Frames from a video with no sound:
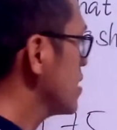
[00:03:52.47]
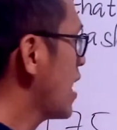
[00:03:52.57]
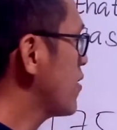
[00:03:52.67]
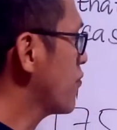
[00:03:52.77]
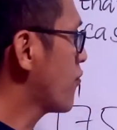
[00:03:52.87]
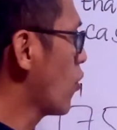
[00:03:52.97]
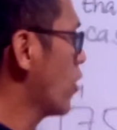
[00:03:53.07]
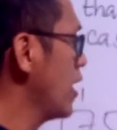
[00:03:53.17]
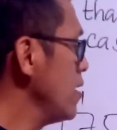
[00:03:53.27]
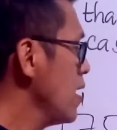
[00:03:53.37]
Then
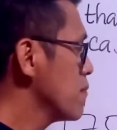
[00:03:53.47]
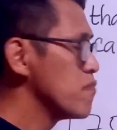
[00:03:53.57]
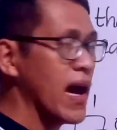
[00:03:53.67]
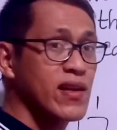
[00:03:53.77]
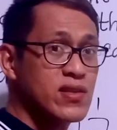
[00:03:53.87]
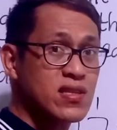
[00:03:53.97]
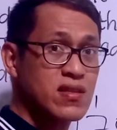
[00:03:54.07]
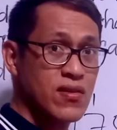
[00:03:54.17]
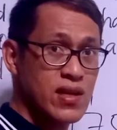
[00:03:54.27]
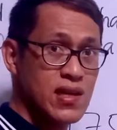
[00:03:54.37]
4 minus
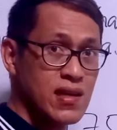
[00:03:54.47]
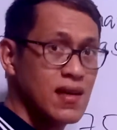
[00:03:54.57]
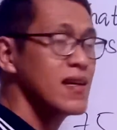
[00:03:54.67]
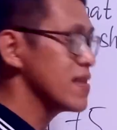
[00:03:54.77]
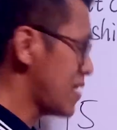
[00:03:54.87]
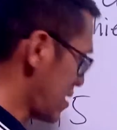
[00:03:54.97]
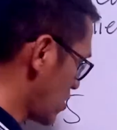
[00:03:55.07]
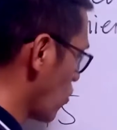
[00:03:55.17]
3, that's